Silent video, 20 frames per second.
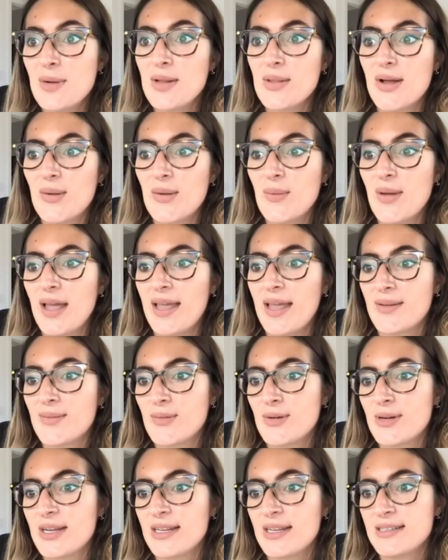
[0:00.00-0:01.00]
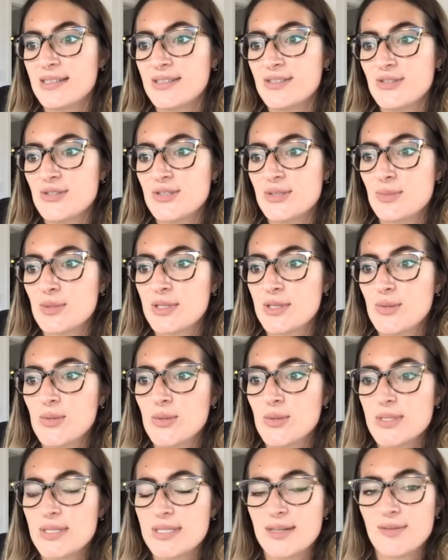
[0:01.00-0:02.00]
a long way, and we're getting to do some really
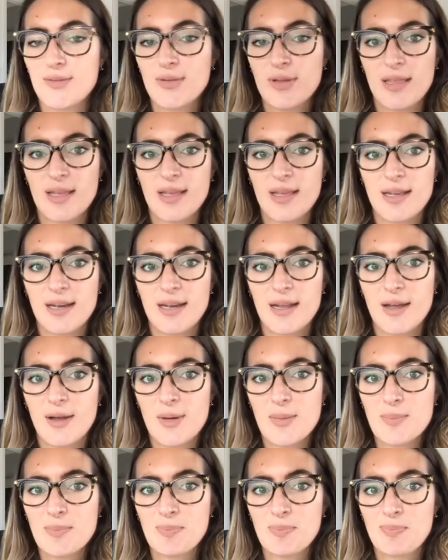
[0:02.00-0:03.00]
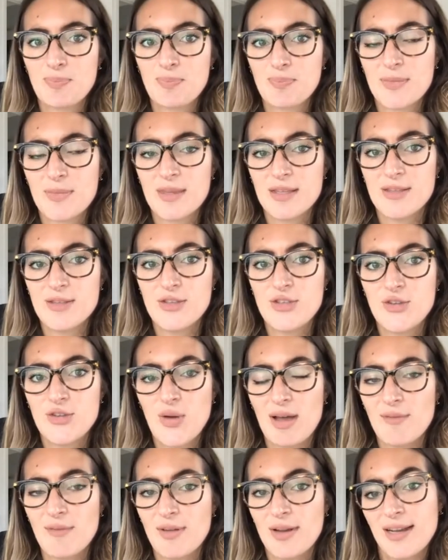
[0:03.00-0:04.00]
cool stuff with it. Do you
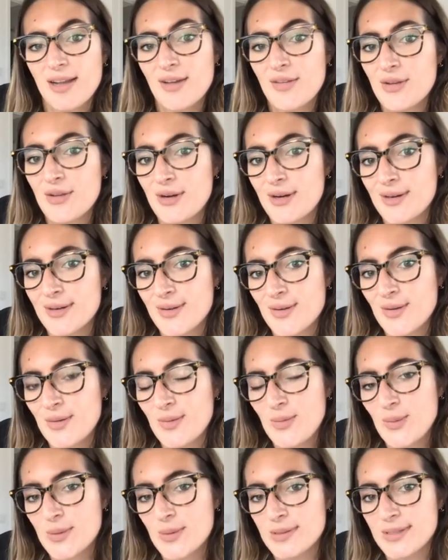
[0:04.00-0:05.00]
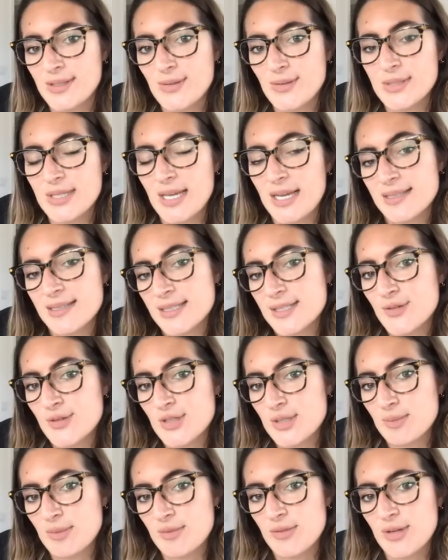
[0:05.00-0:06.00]
have any other cool use cases for
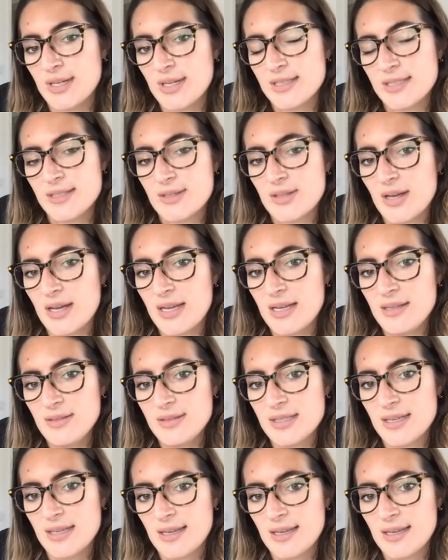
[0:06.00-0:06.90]
some of you guys as clients?